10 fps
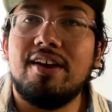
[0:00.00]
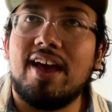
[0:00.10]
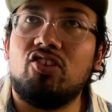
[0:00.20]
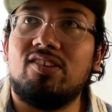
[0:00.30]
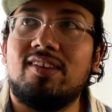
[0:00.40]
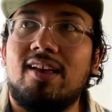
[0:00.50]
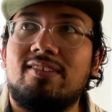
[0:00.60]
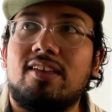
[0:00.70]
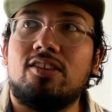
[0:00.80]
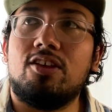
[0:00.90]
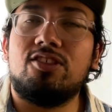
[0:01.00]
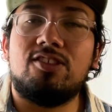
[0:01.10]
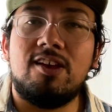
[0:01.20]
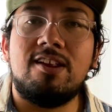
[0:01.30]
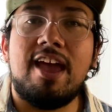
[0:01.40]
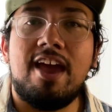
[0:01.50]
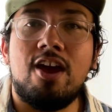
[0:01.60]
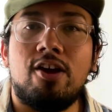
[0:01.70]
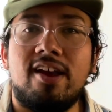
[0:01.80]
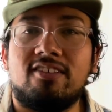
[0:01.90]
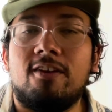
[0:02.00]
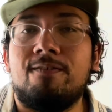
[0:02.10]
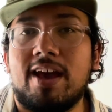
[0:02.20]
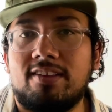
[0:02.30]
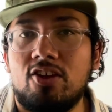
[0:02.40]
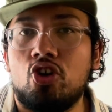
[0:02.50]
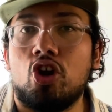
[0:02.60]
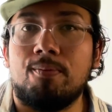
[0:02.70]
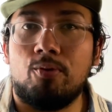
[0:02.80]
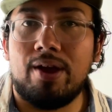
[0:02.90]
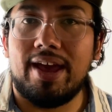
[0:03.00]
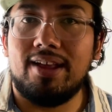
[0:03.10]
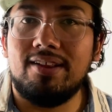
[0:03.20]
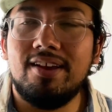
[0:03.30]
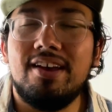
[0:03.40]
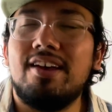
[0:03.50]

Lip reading: And she says that the thin air is affecting her brain.